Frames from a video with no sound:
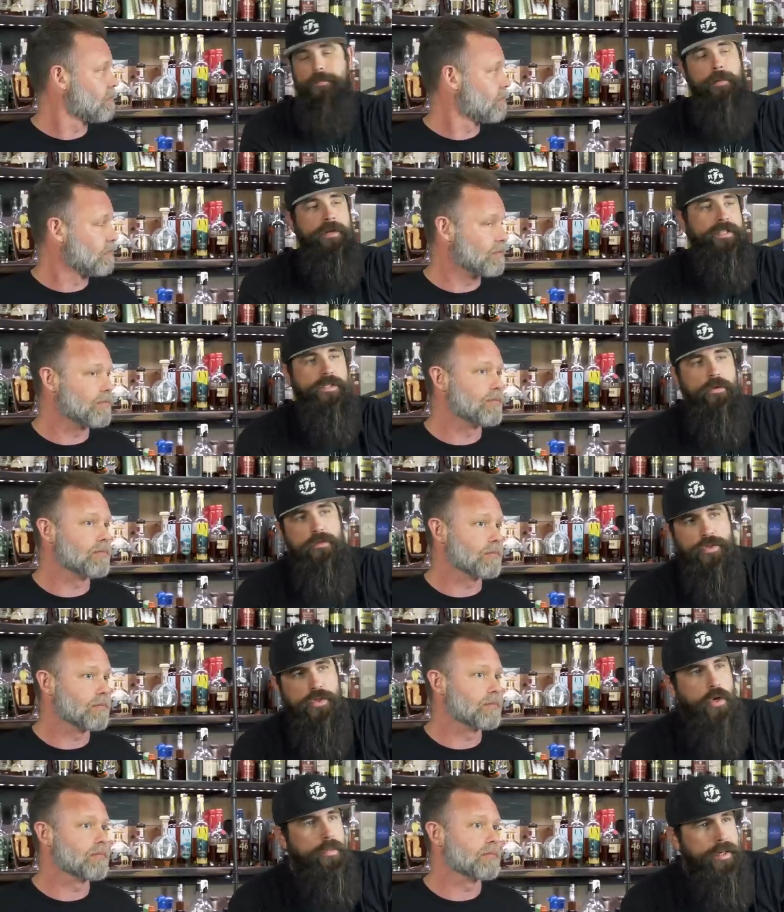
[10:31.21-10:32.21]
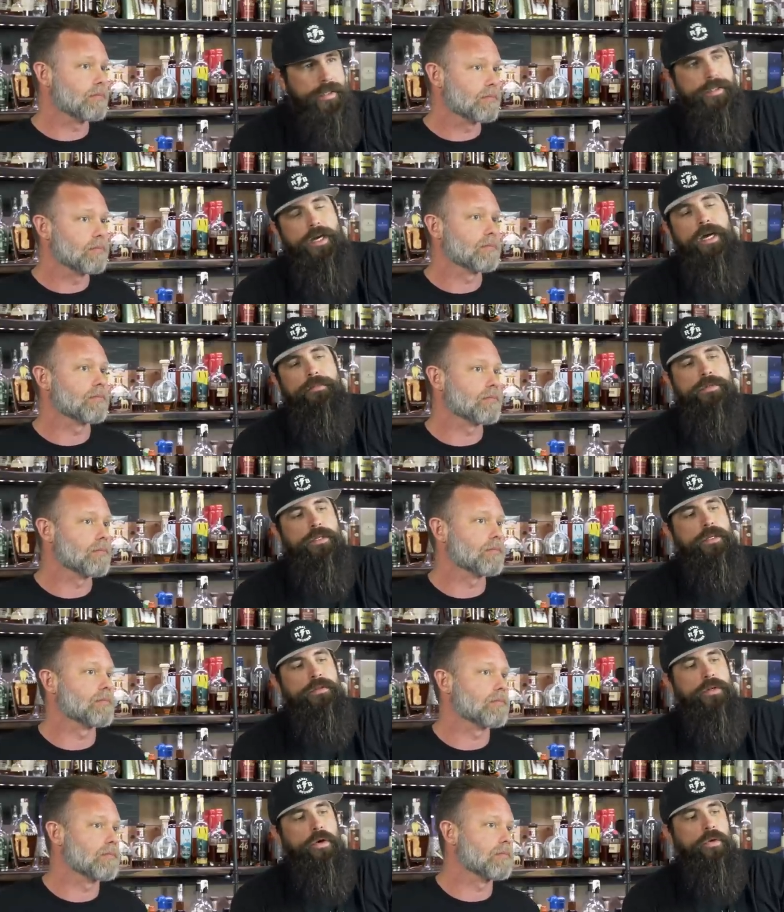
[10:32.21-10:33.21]
Speaker 1: I mean, so so many times
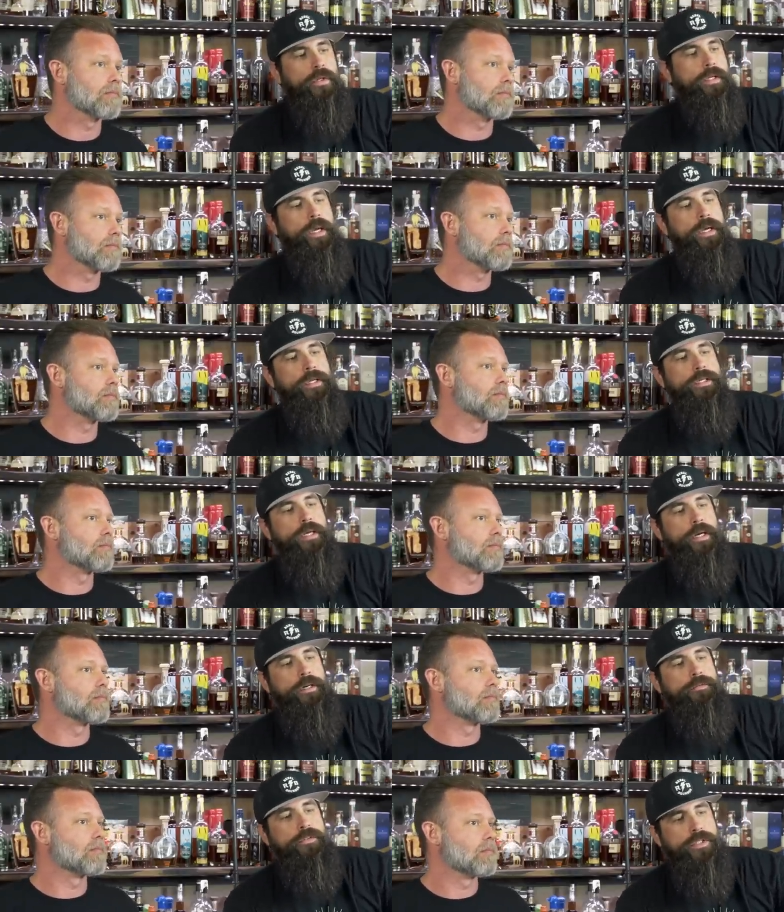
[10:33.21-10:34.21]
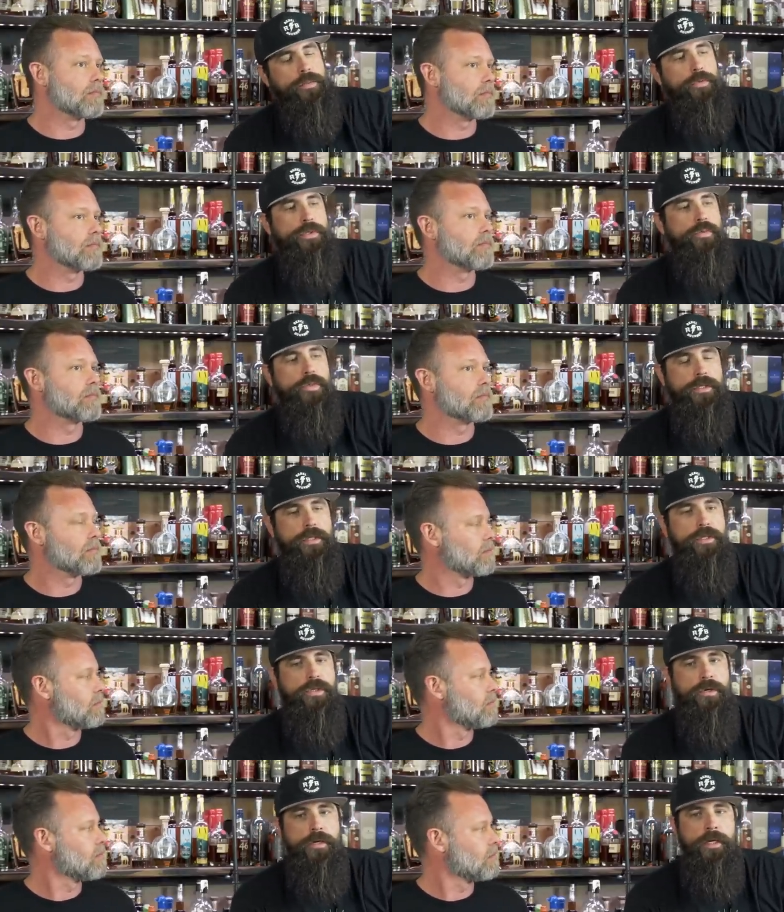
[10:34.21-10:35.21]
in the early days of someone's whiskey
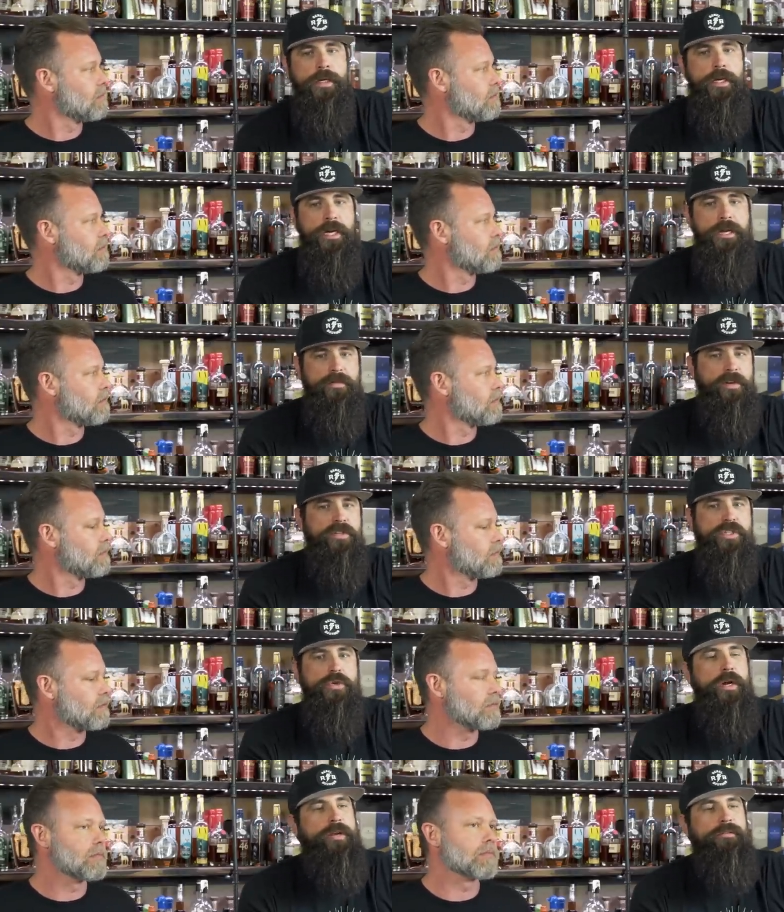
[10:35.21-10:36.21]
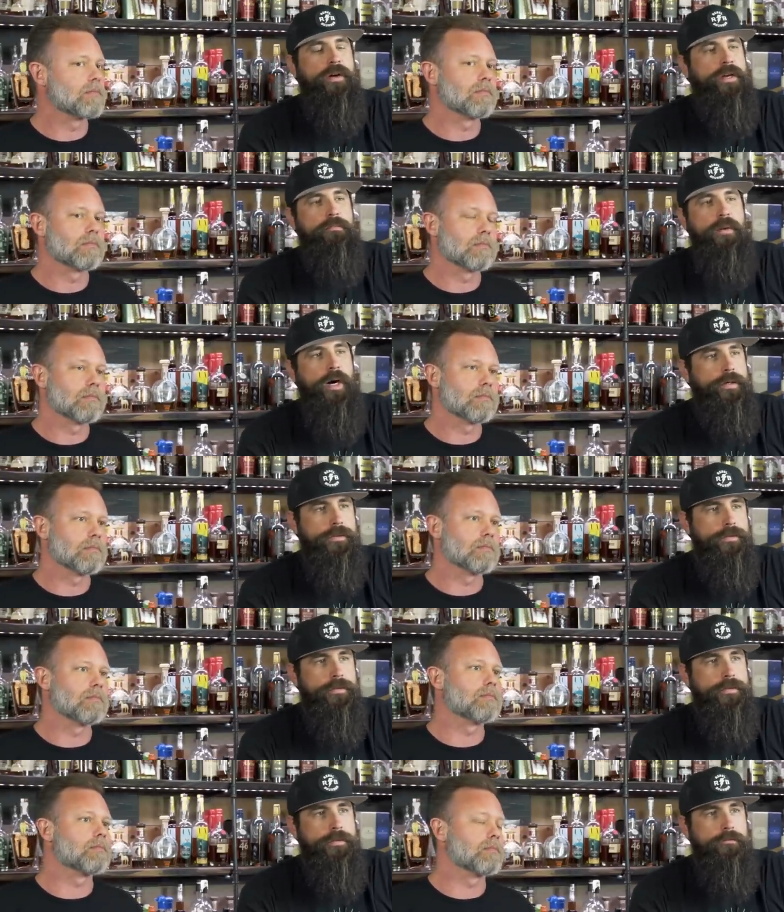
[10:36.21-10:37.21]
journey, they're just trying to find a bottle,
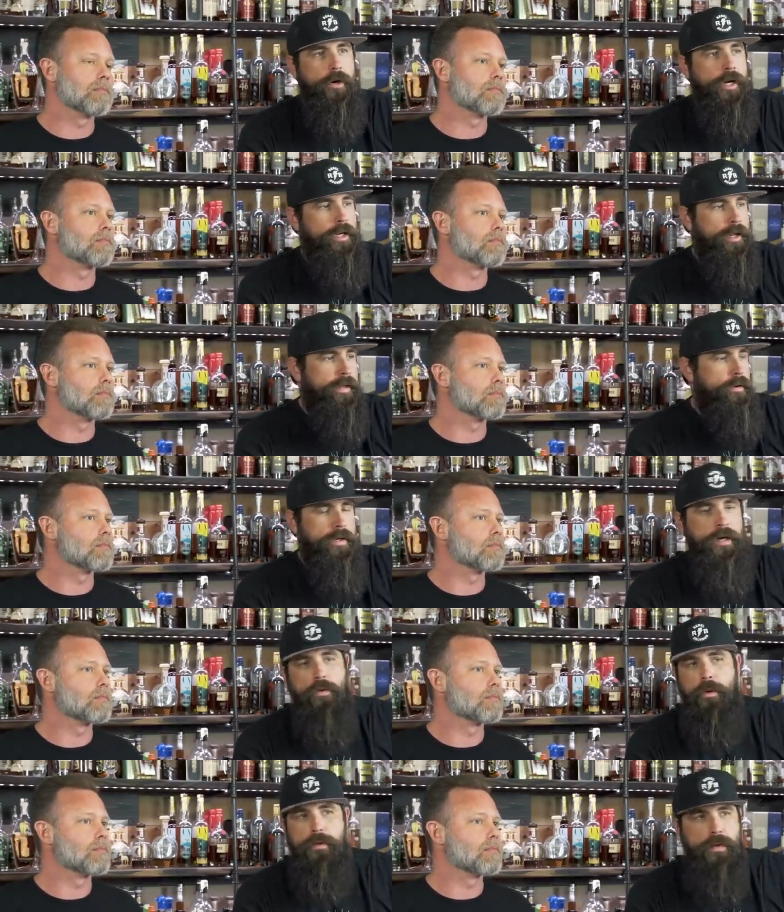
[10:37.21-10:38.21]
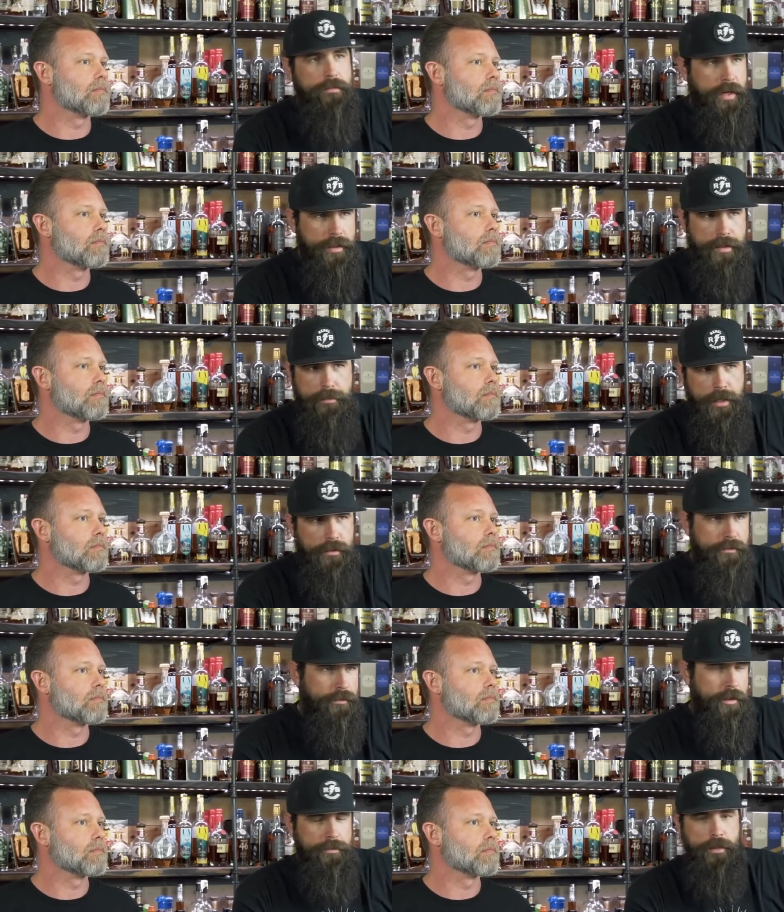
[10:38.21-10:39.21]
right? And they don't care where they buy that bottle
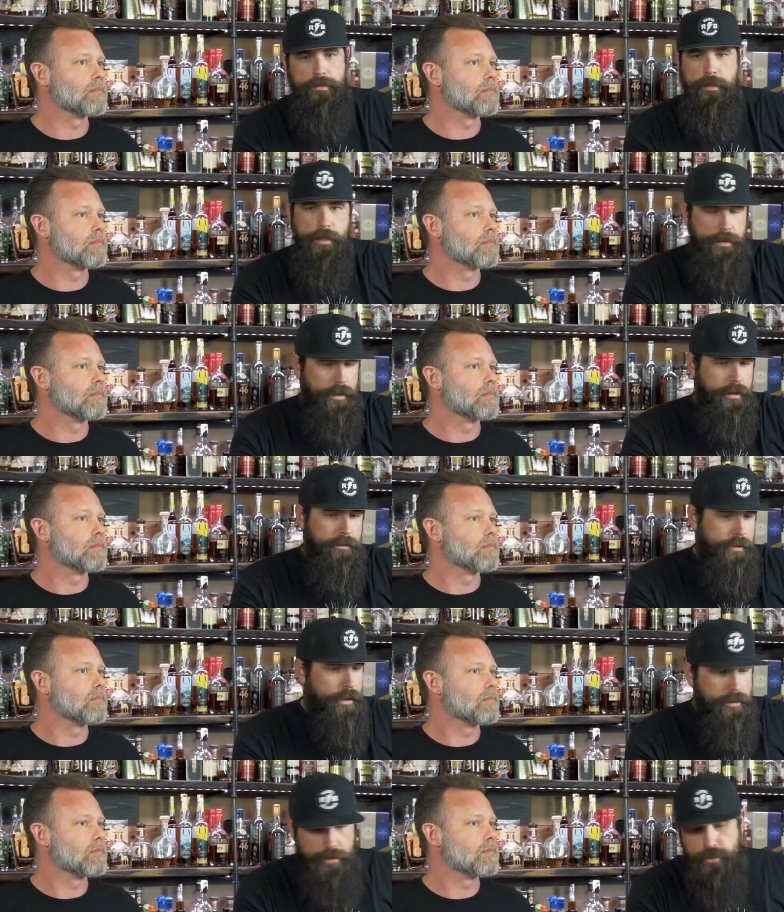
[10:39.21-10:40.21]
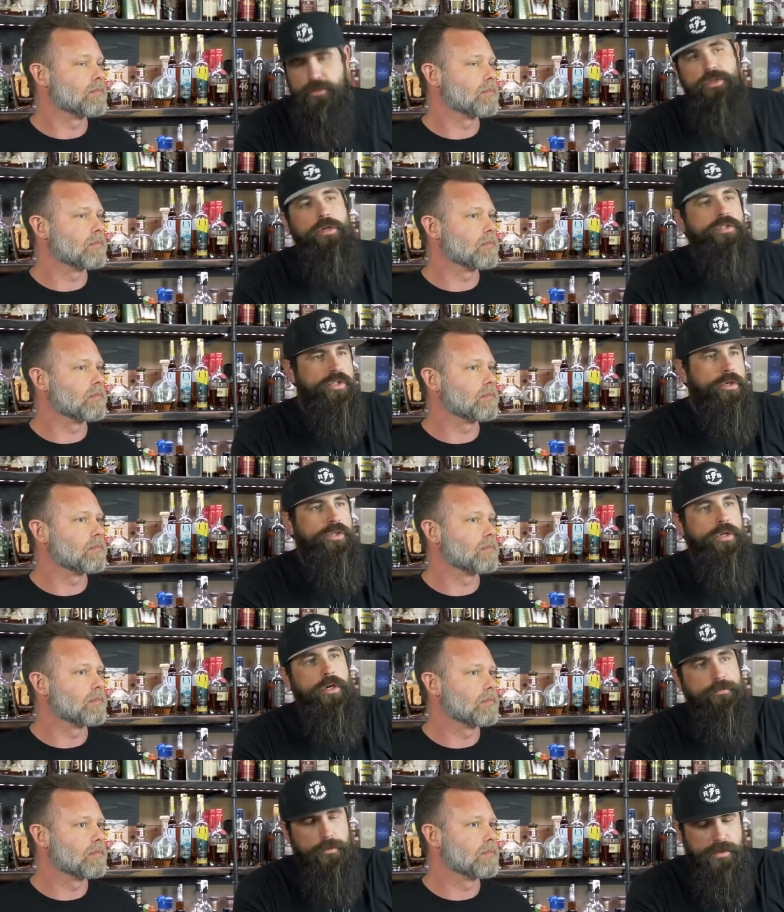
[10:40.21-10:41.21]
from. They're they're they're they're just, they're just on this
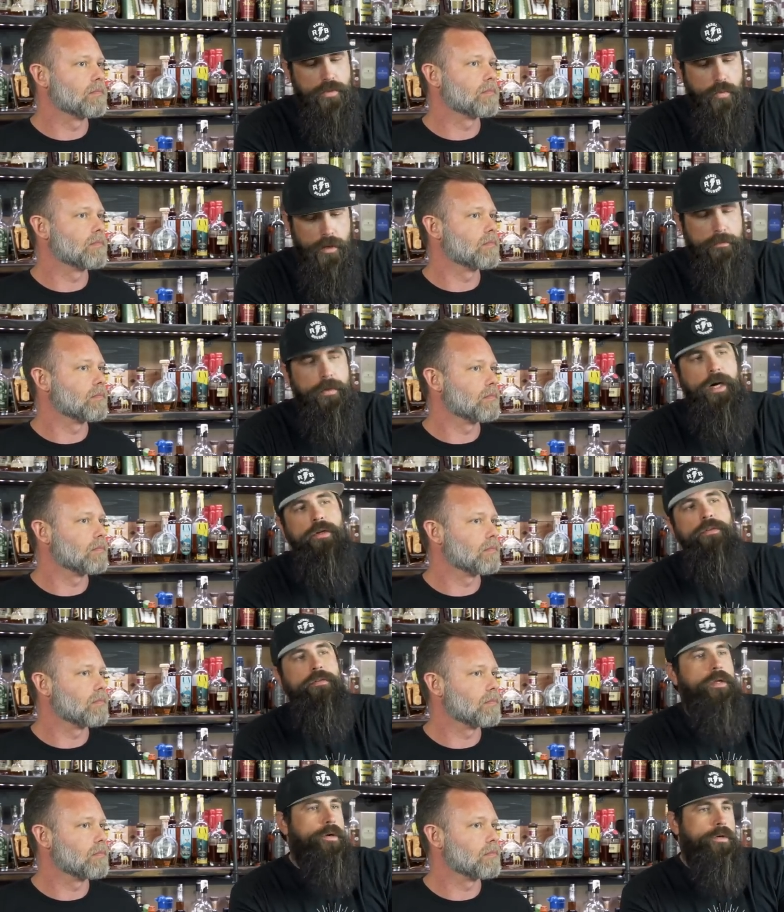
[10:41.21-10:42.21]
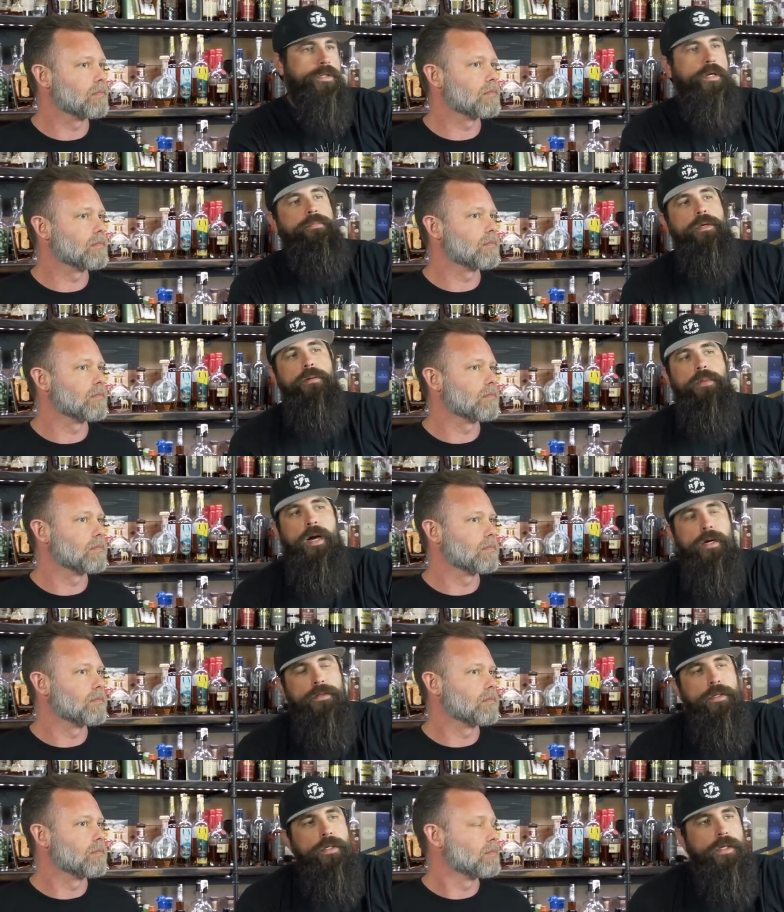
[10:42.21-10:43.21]
hunt for this one bottle that they heard something about.